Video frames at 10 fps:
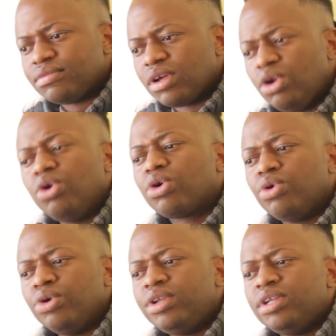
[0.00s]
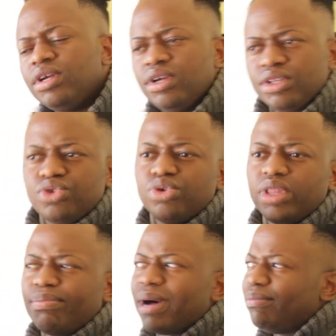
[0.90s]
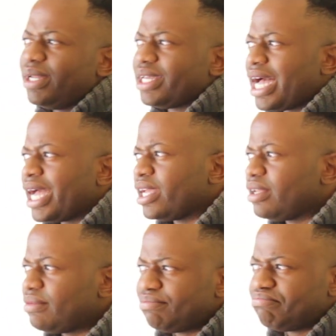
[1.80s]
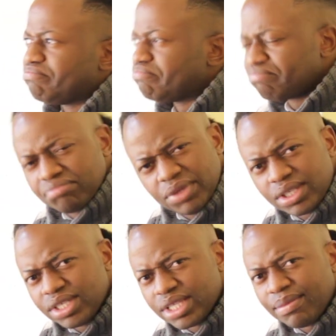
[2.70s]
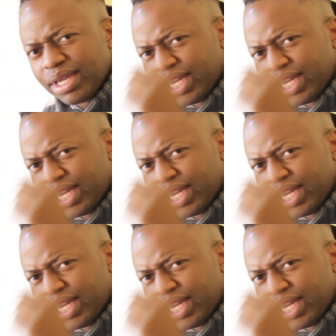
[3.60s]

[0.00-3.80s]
look good to the public eye. This is the main